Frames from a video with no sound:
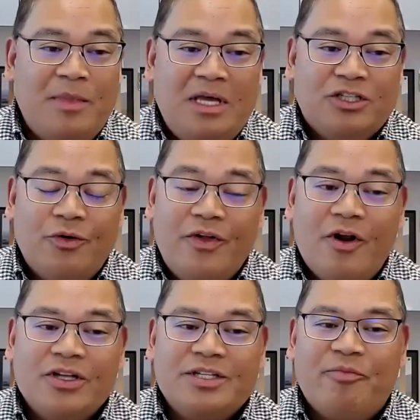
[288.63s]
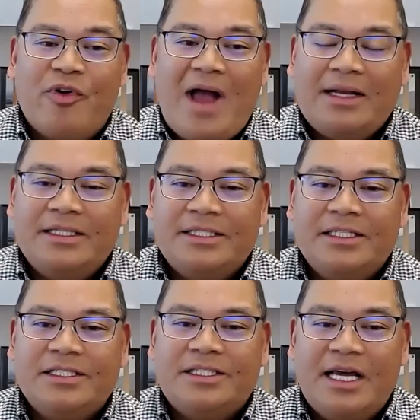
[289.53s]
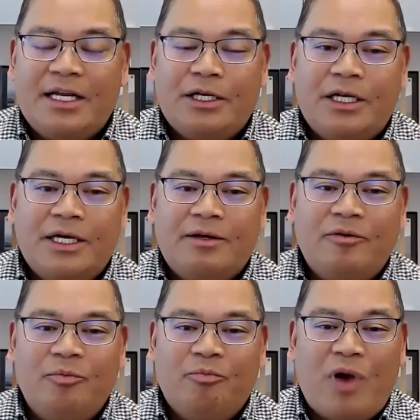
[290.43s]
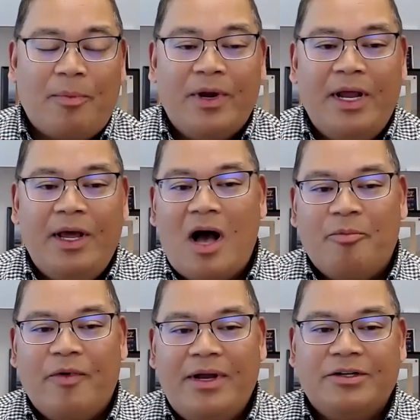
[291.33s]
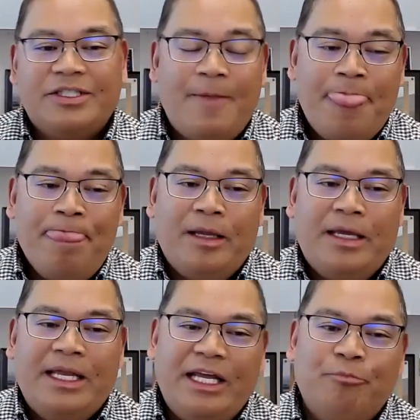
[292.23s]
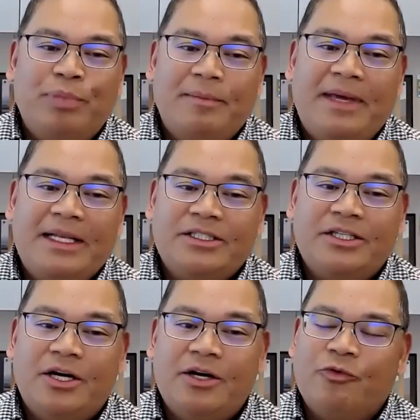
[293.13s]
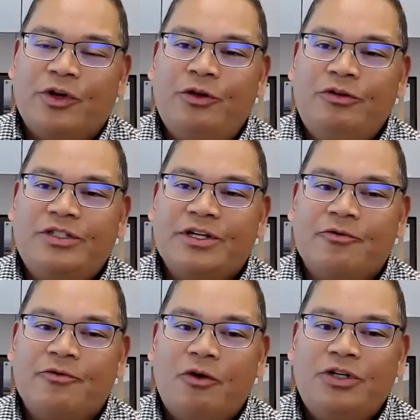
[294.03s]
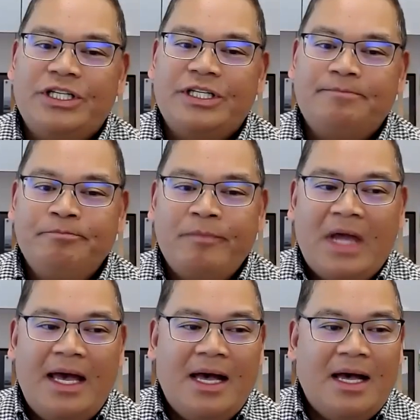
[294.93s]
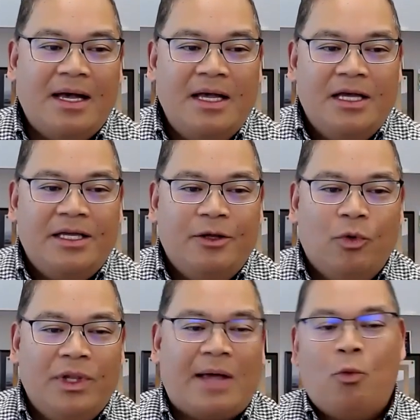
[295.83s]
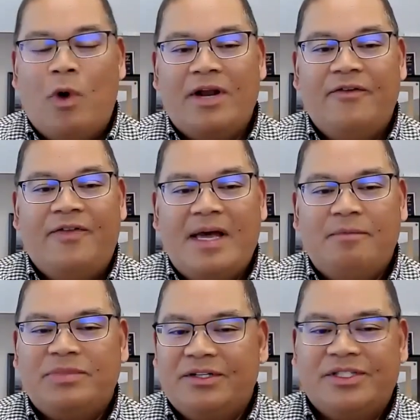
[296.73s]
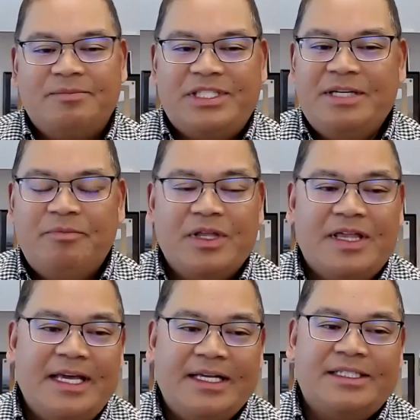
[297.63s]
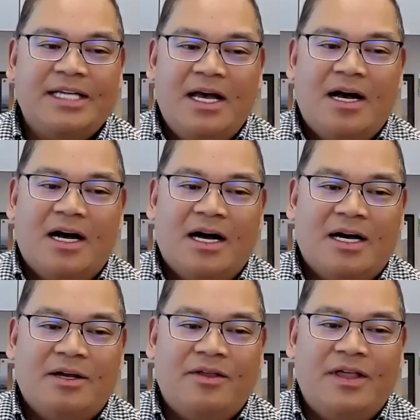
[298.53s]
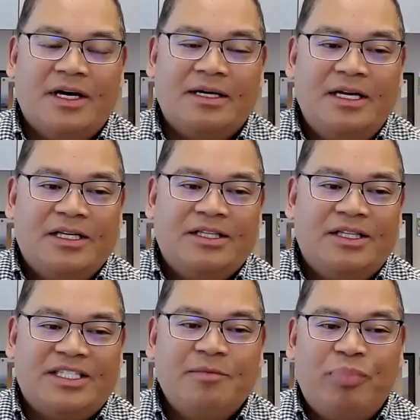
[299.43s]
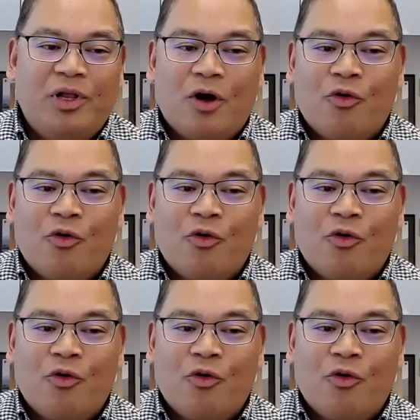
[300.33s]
So there are some practices that property operators can implement to reduce erosion. Like one of them, there's some simple things, the simple